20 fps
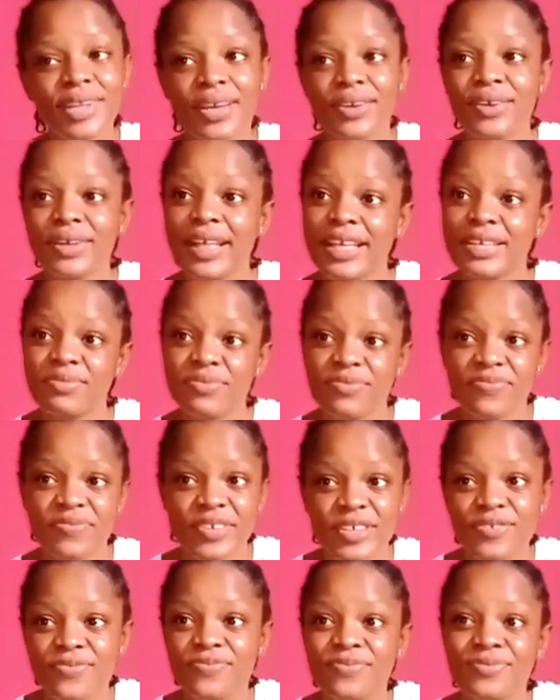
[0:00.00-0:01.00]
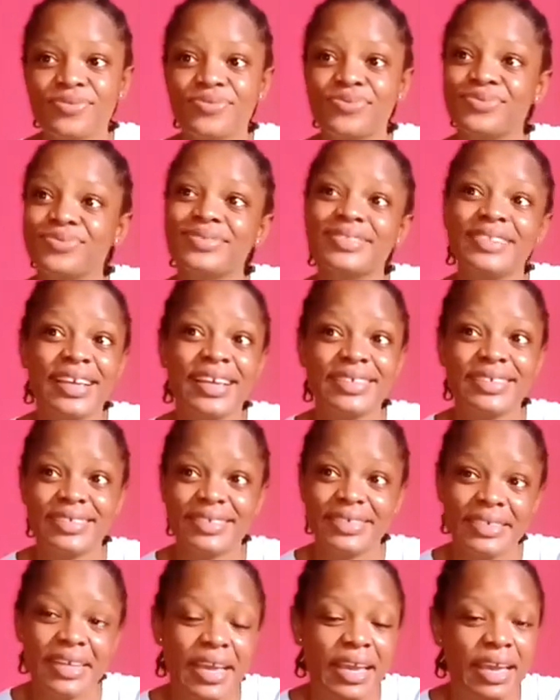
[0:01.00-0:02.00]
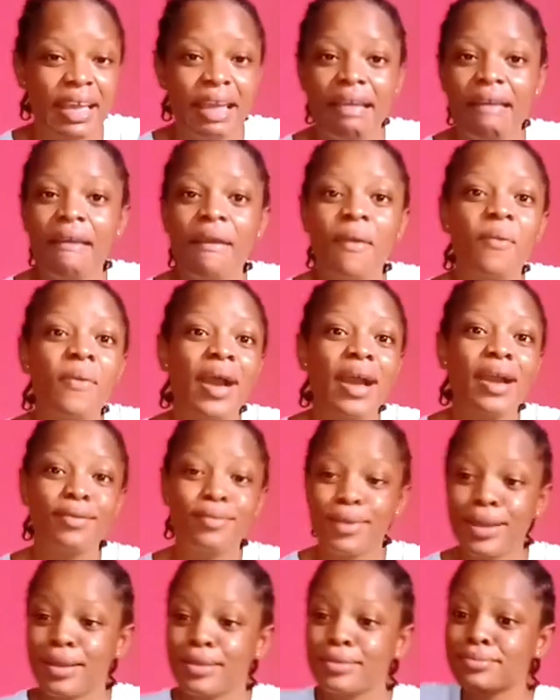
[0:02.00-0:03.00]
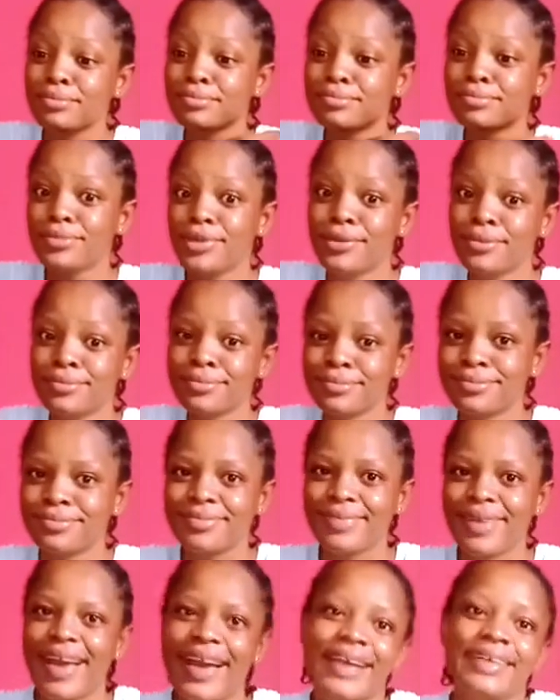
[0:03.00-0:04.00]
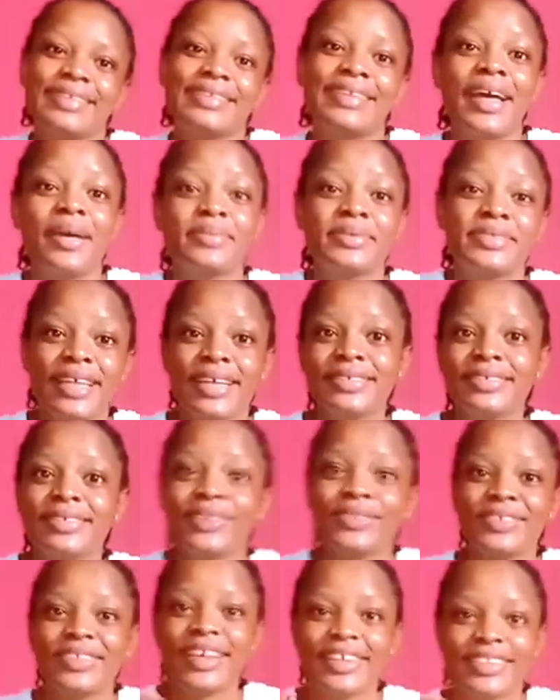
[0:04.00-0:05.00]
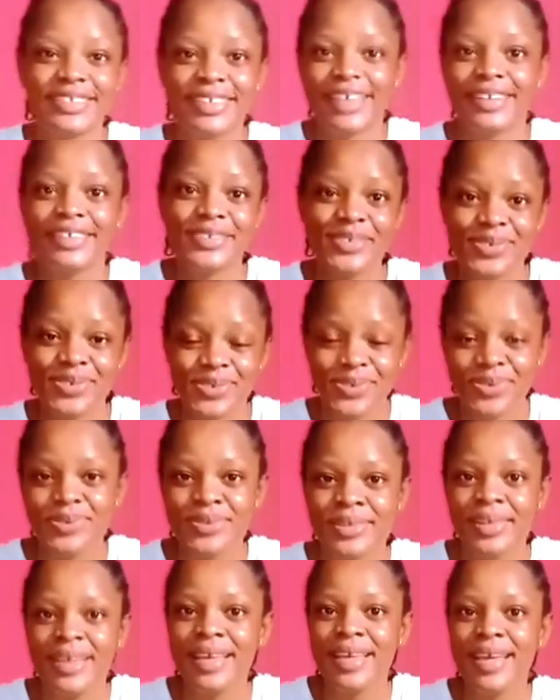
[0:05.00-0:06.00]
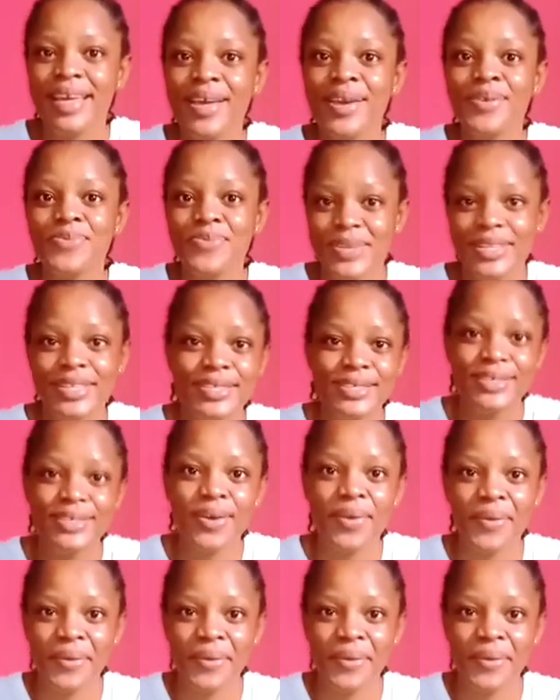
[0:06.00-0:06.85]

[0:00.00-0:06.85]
God has been faithful. Next year we're going boom, and I'm starting another channel soon with